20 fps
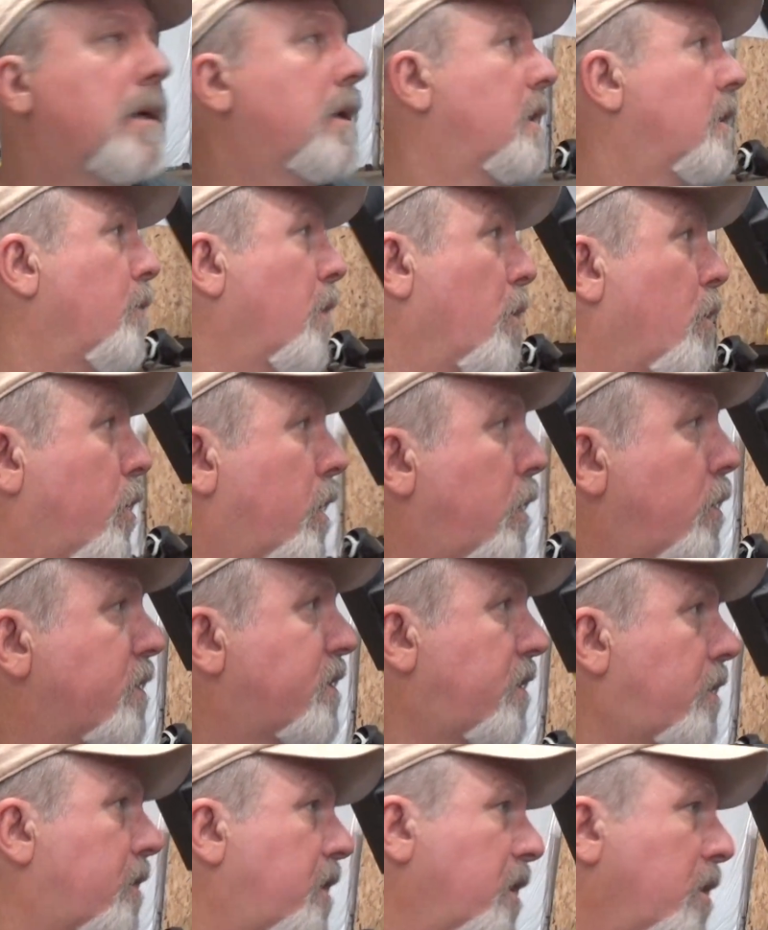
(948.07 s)
Remember what I was
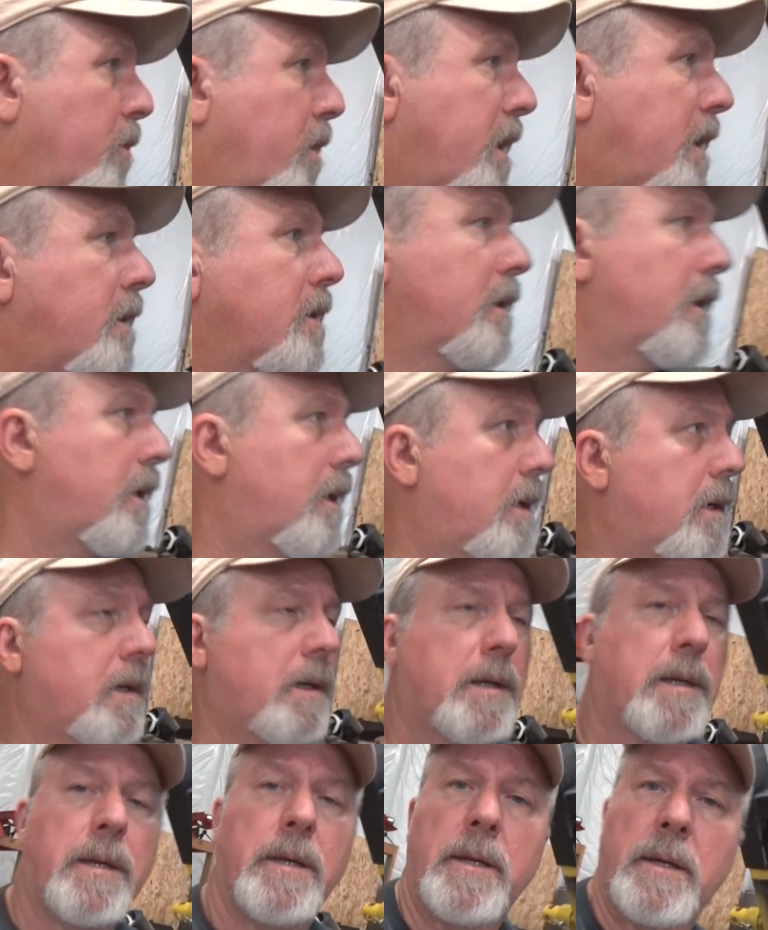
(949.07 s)
talking about?
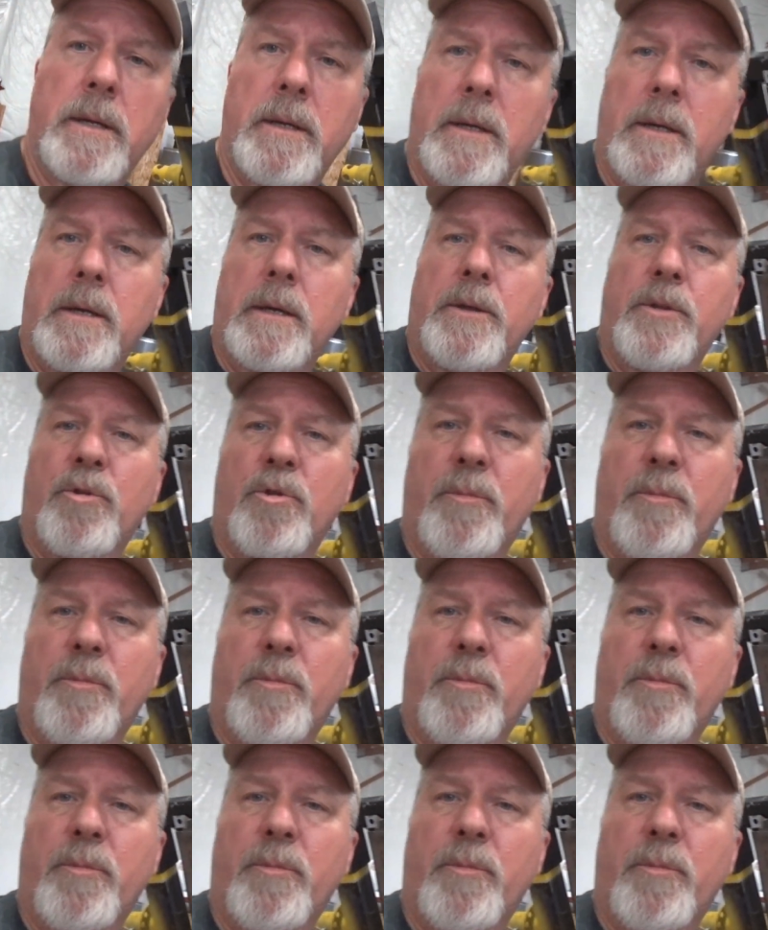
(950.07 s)
The